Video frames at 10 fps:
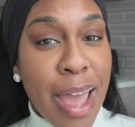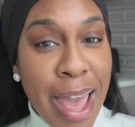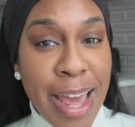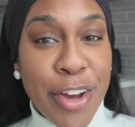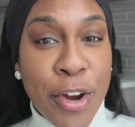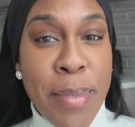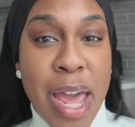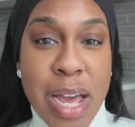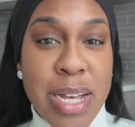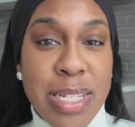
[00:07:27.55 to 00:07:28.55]
at
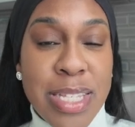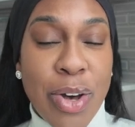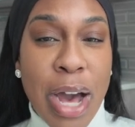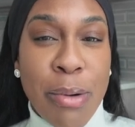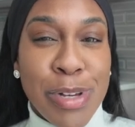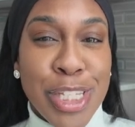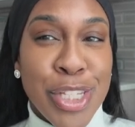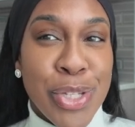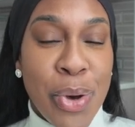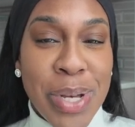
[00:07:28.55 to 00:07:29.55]
Hermes. So I
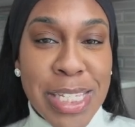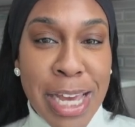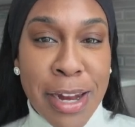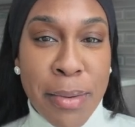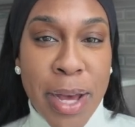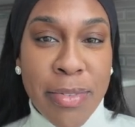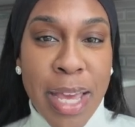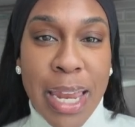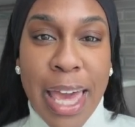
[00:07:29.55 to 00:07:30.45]
was so excited about that.